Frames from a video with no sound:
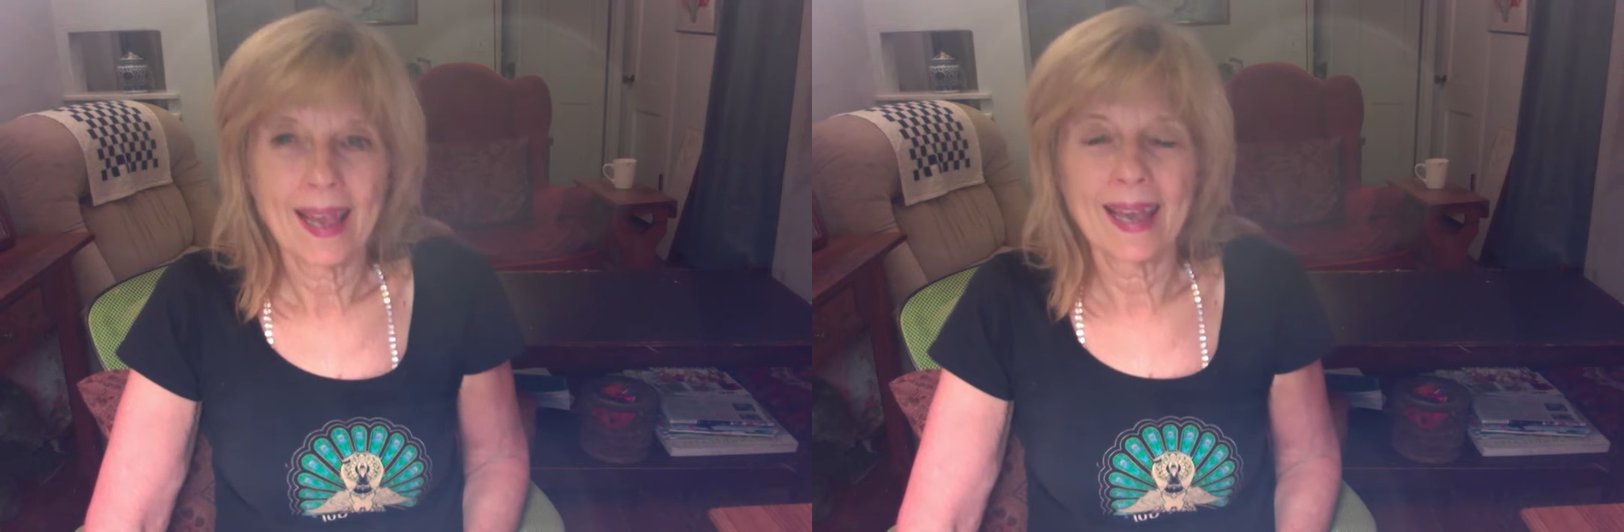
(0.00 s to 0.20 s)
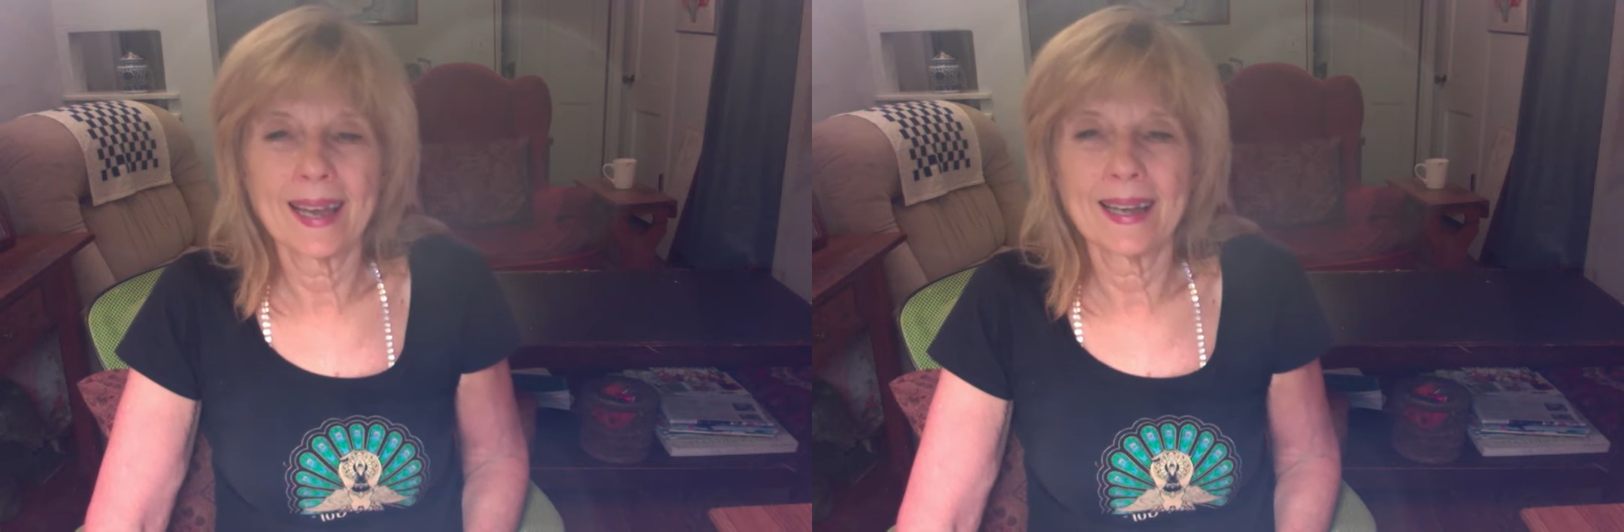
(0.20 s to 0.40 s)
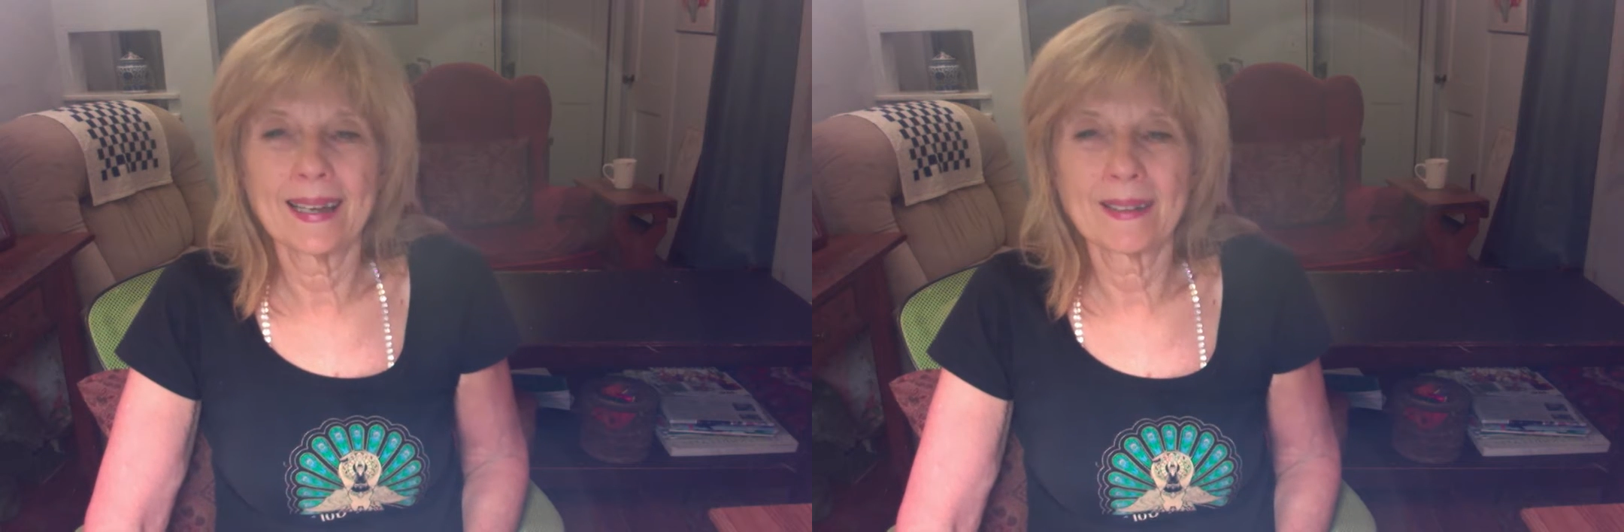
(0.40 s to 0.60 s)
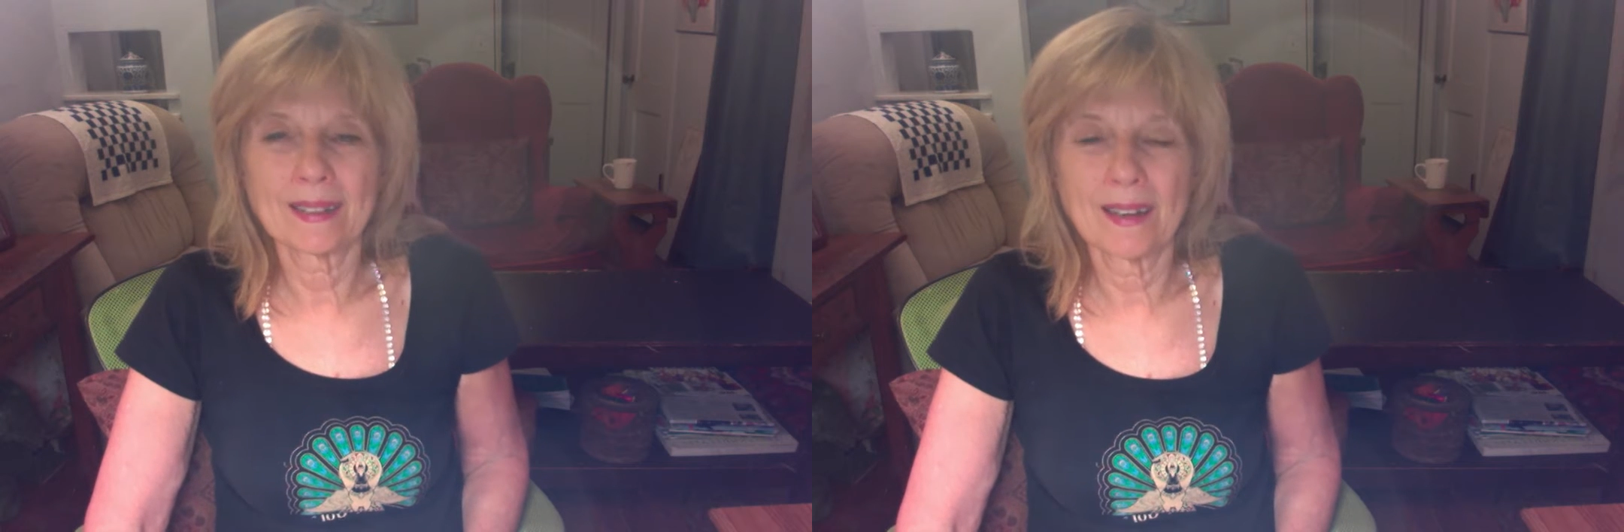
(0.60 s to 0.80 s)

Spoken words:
And it was